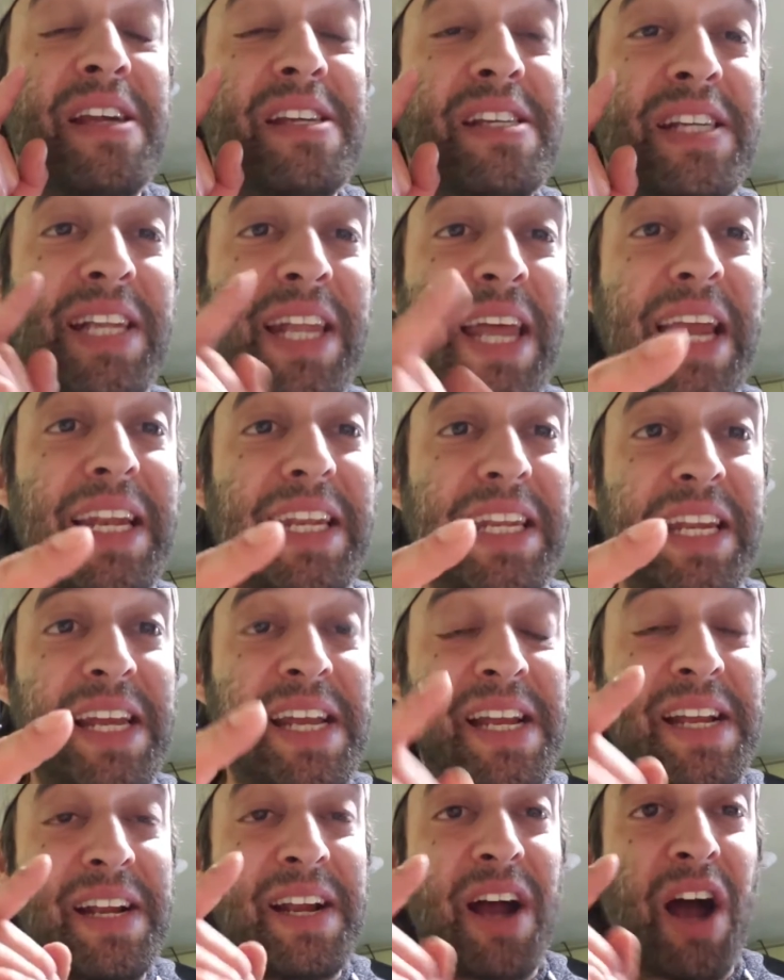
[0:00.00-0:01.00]

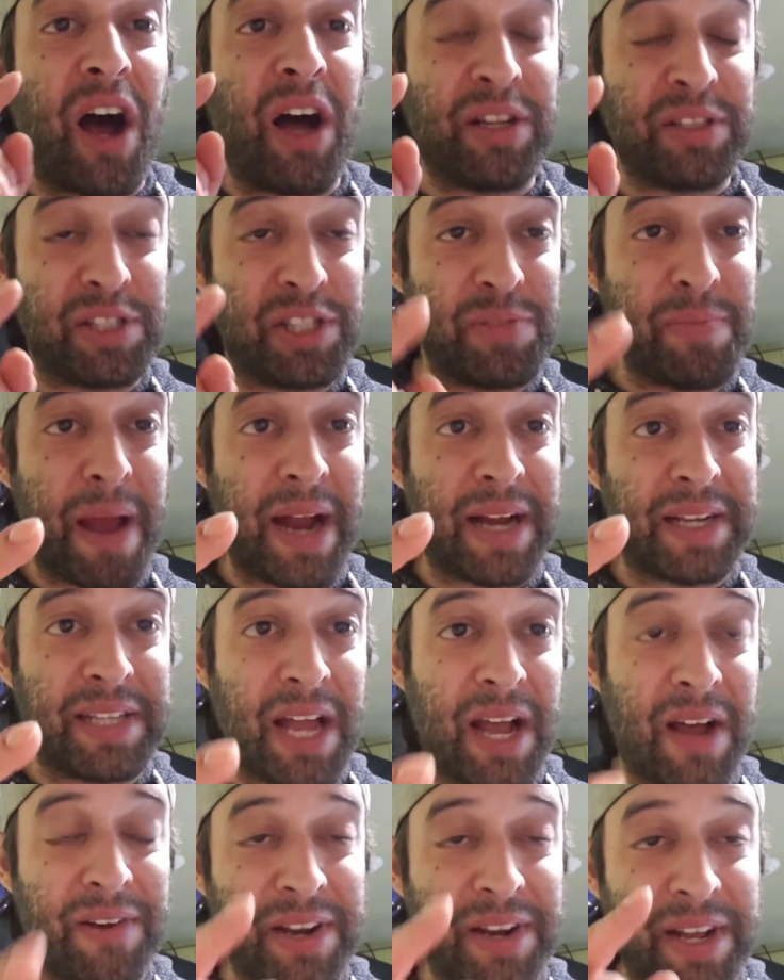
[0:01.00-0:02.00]
lately on
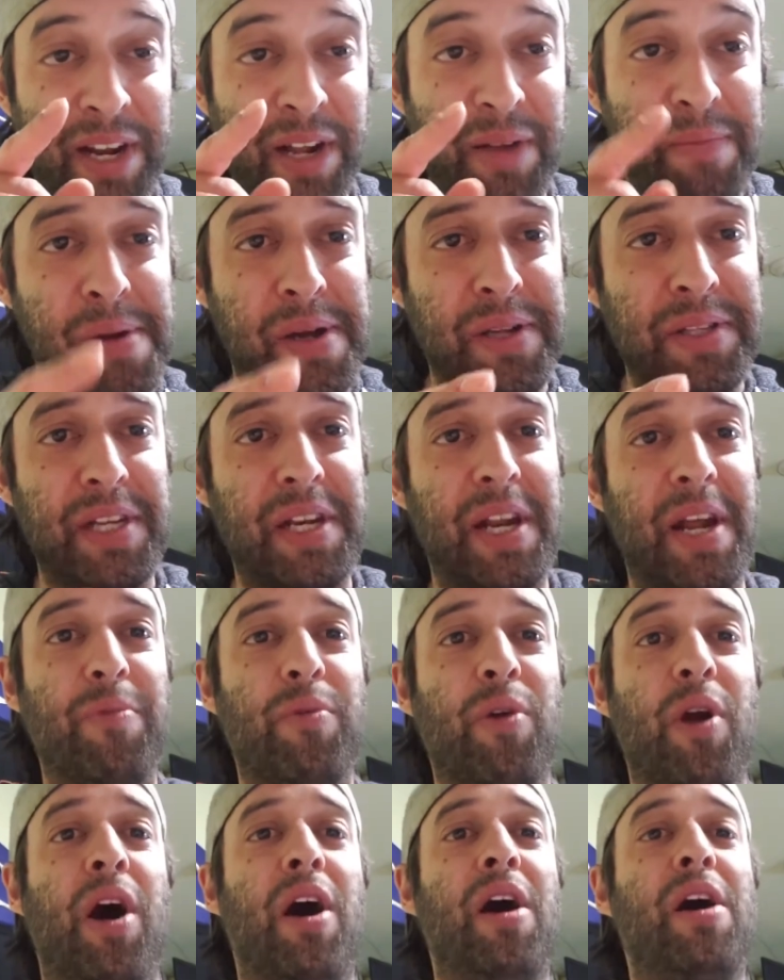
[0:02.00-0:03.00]
SmackDown and on Monday Night
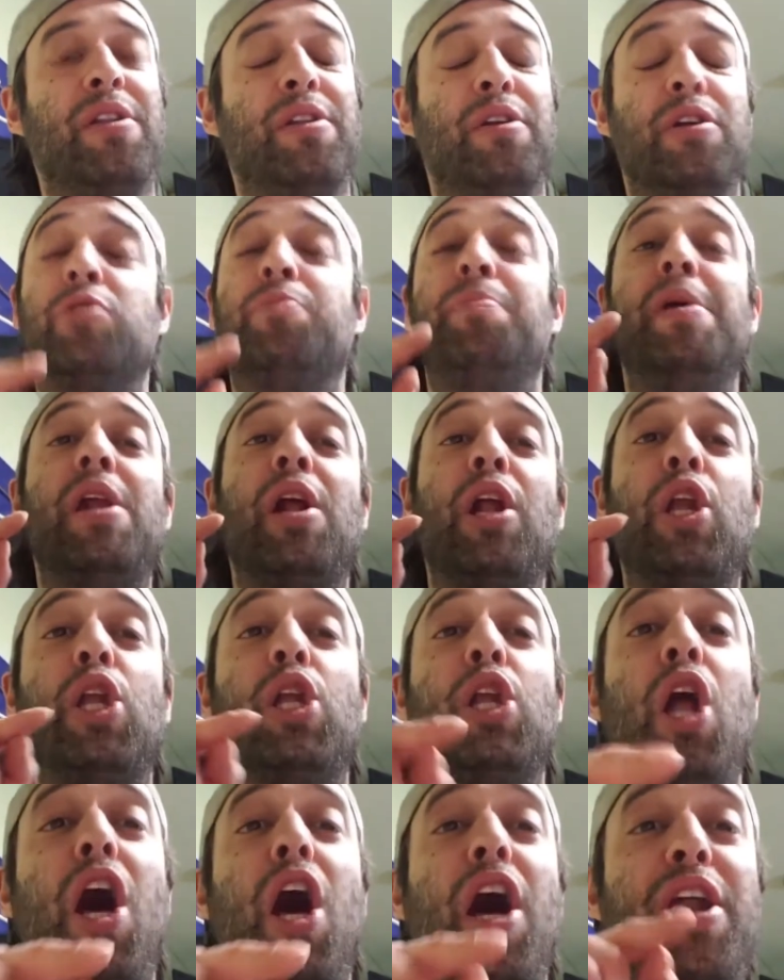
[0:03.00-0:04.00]
Raw, there's been a
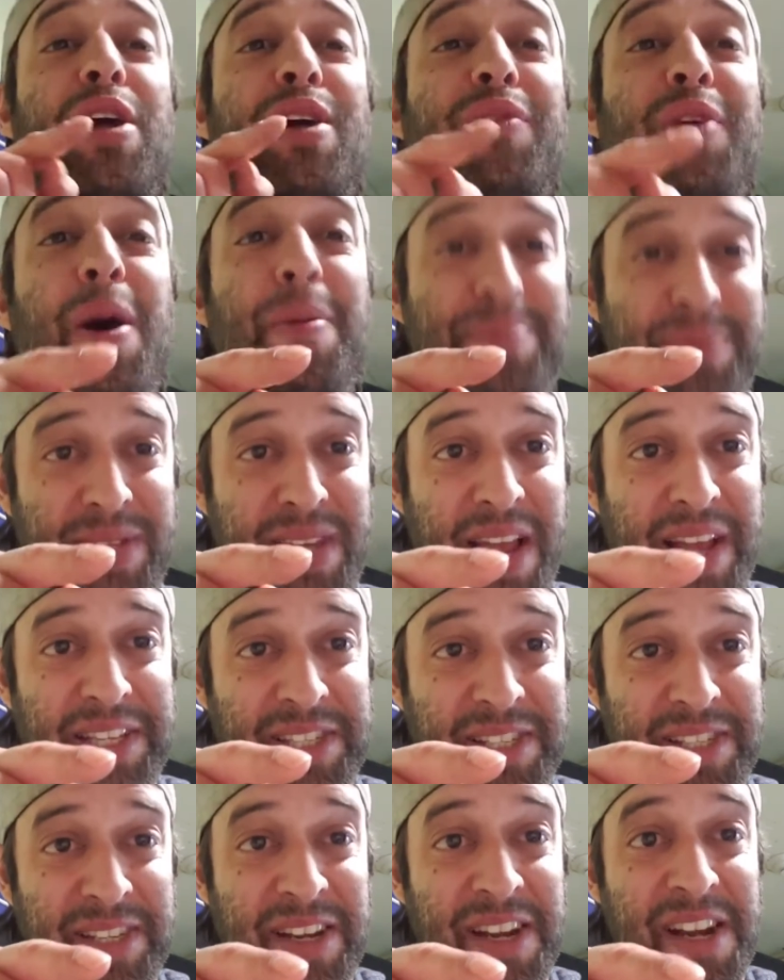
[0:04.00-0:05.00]
lot of
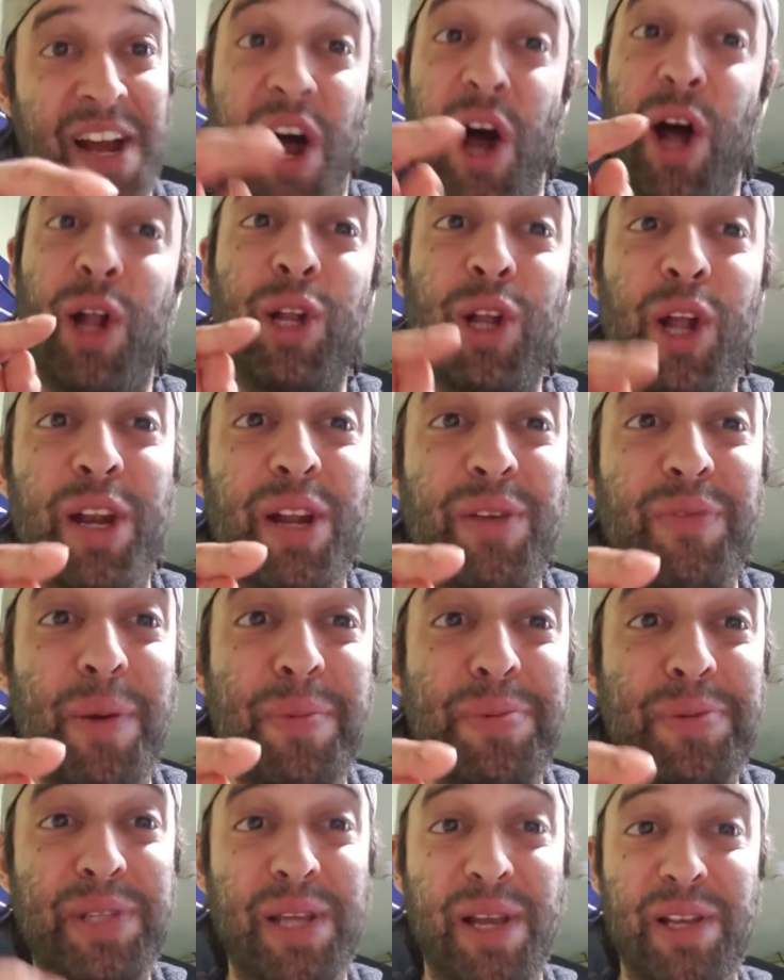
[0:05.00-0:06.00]
upsets.
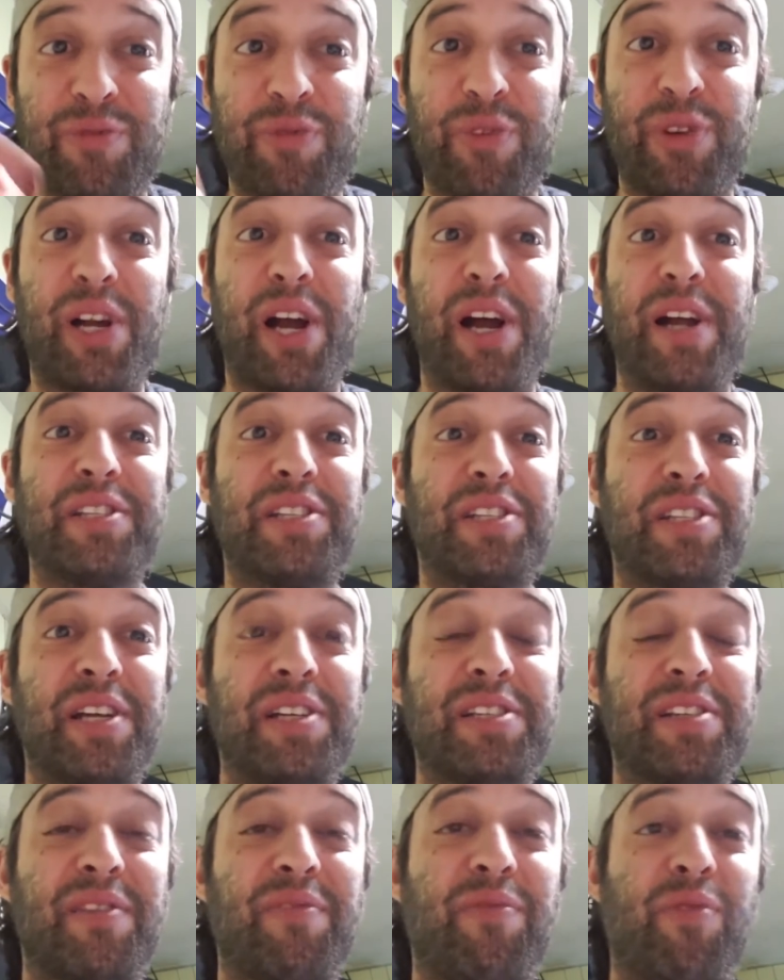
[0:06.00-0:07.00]
Forgotten
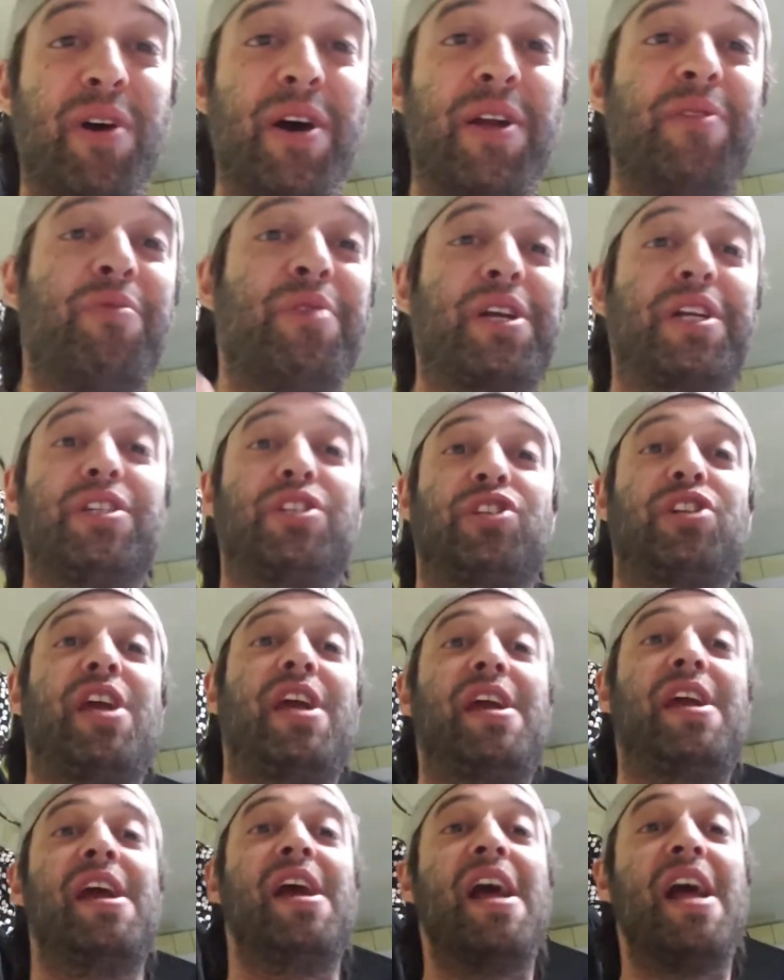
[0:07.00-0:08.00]
Sons of won.
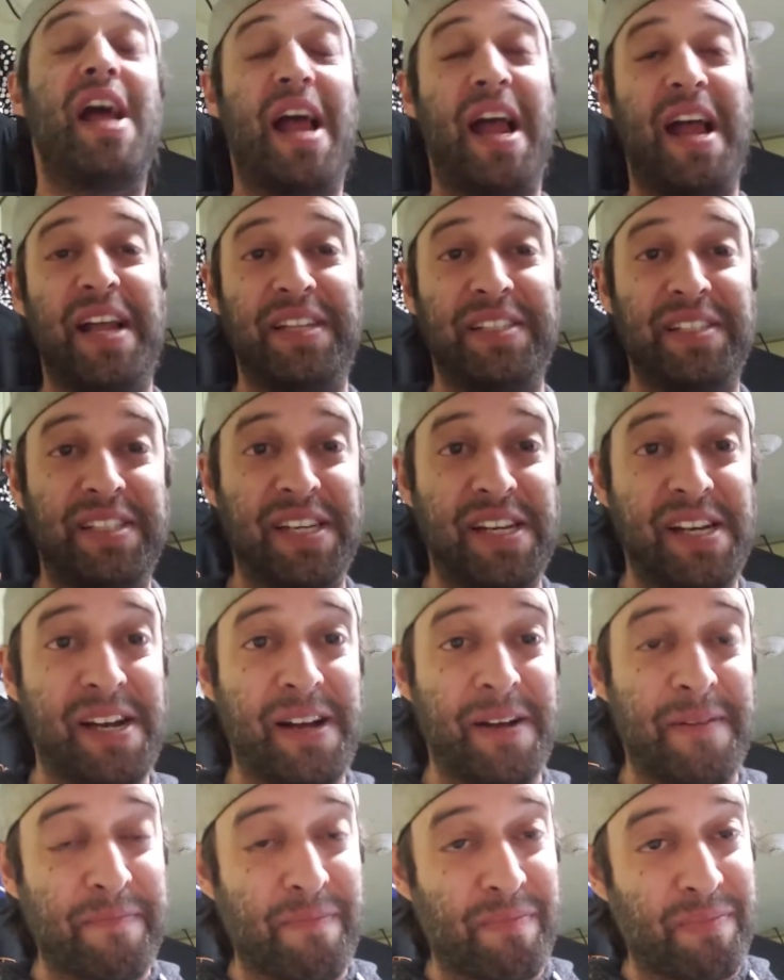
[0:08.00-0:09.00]
Ricochet and
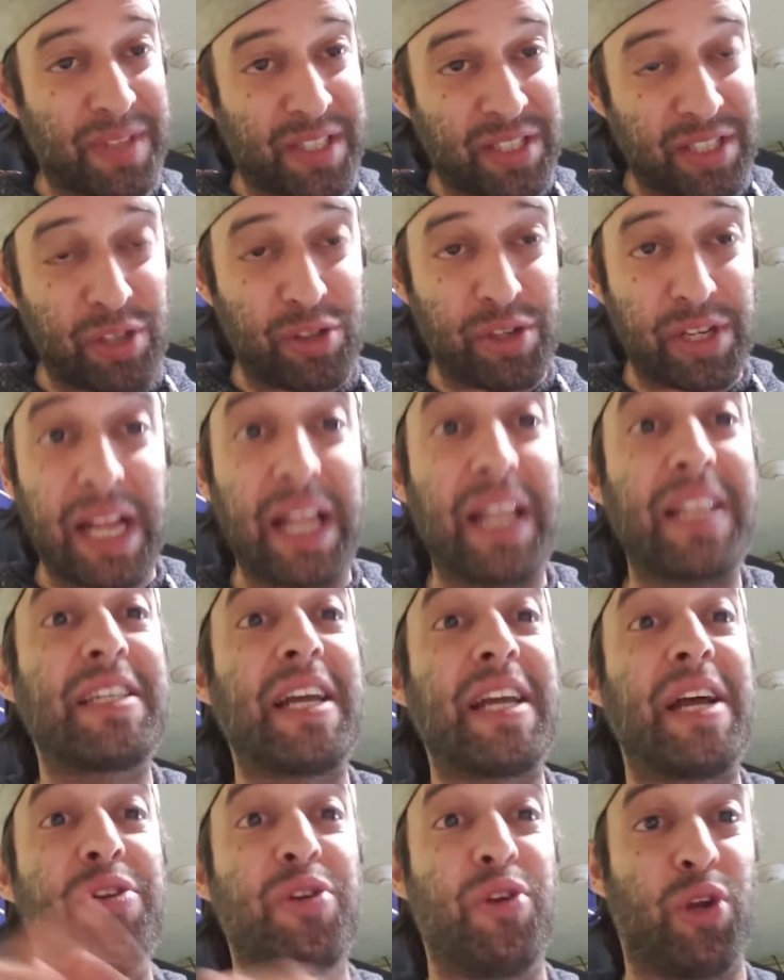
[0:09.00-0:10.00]
Cedric
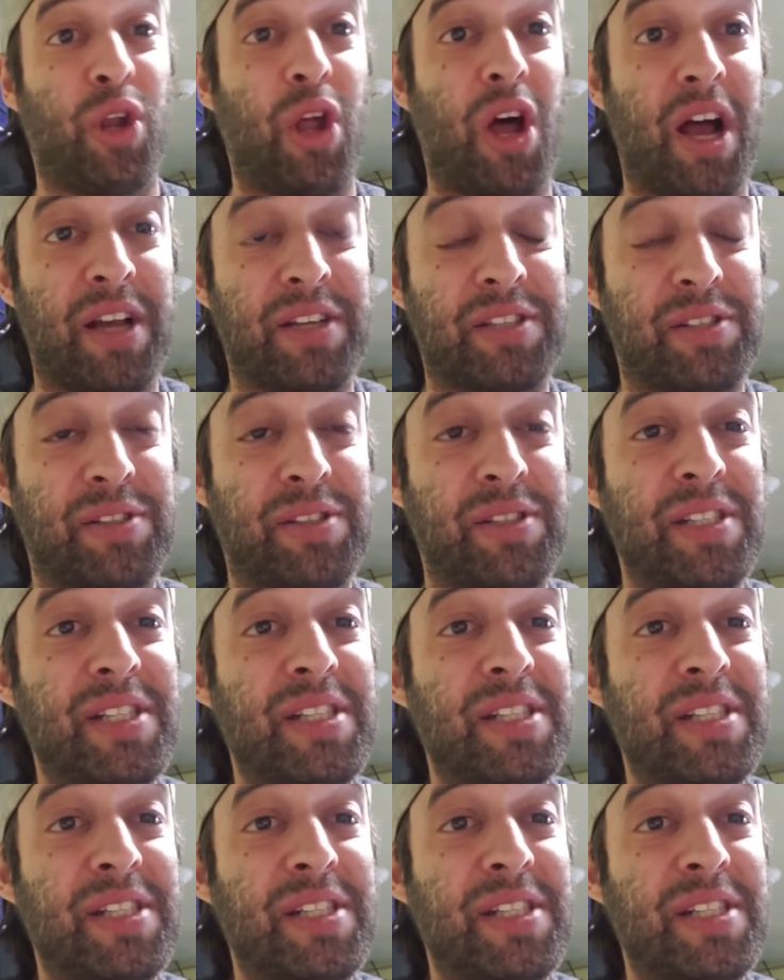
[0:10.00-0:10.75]
Alexander lost.